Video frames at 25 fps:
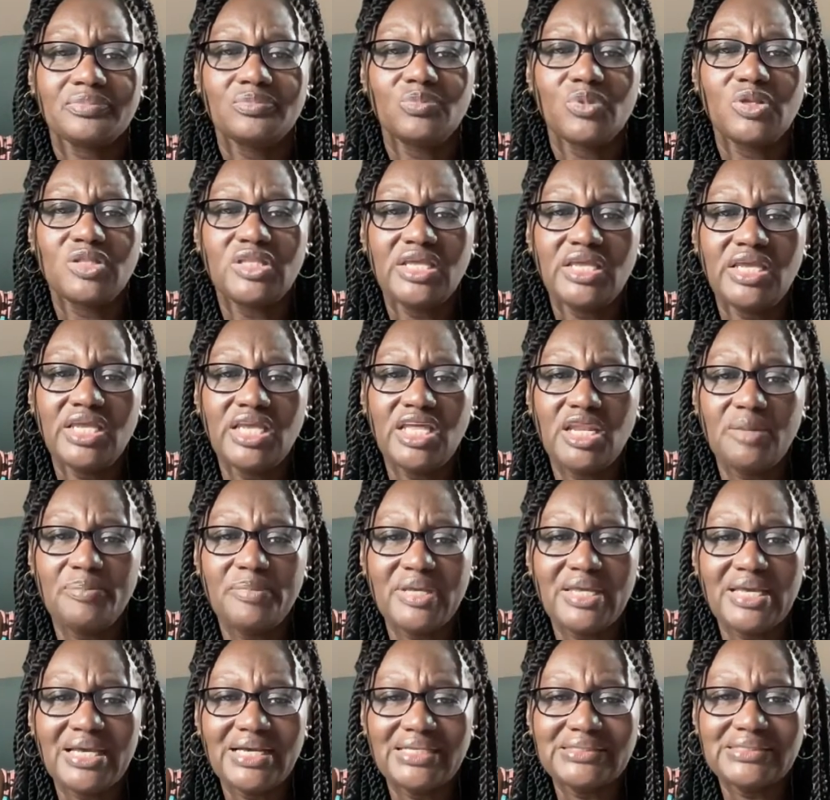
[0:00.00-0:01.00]
when the
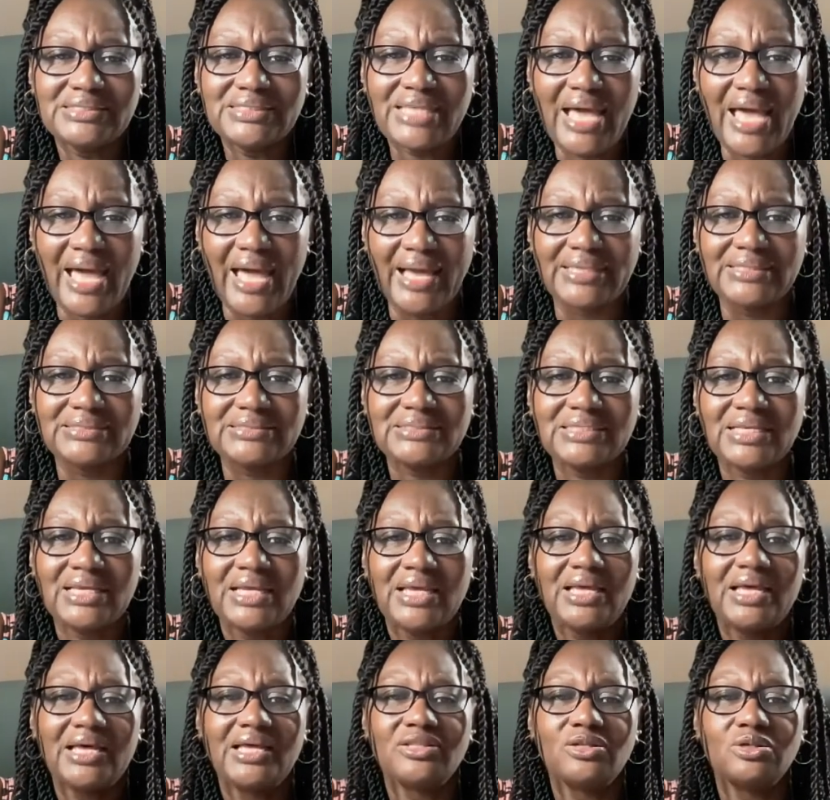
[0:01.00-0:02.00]
enemy attacks
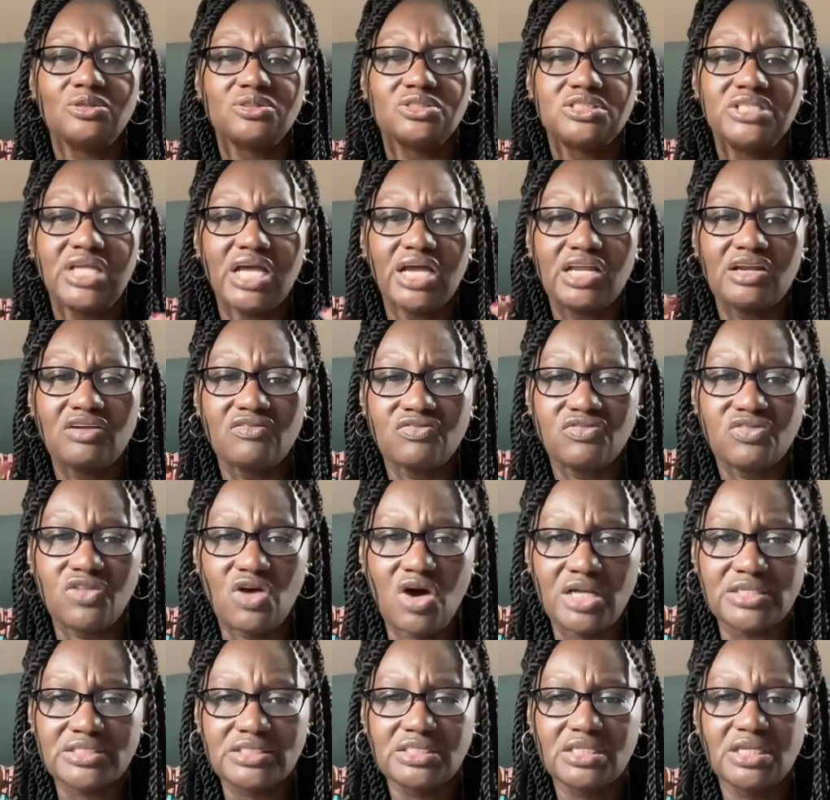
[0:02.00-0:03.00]
and those negative
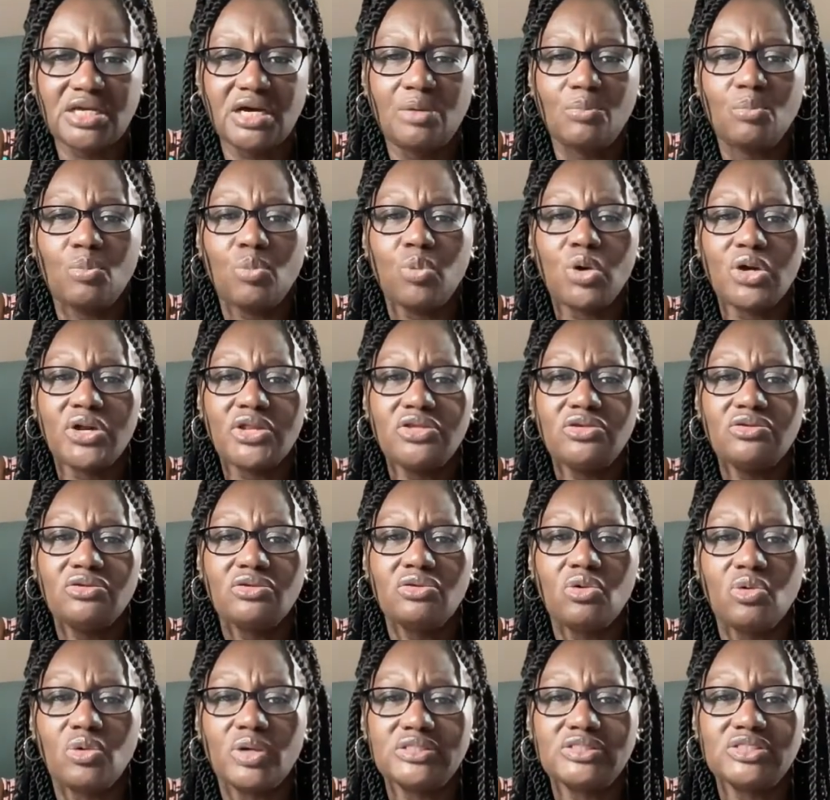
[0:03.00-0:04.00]
thoughts come? What are
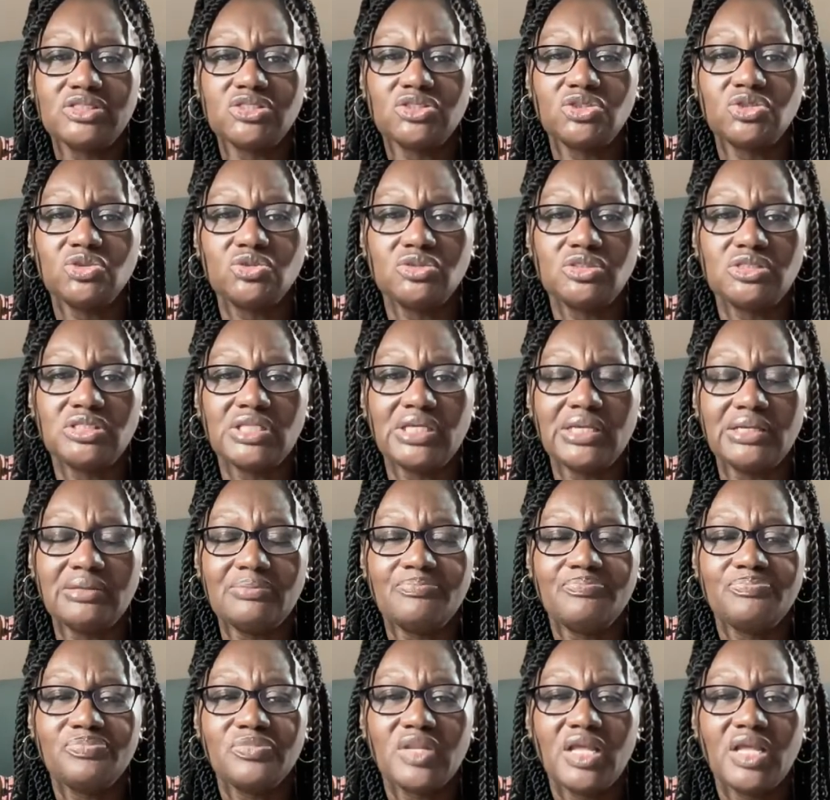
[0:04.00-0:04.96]
you going to do then?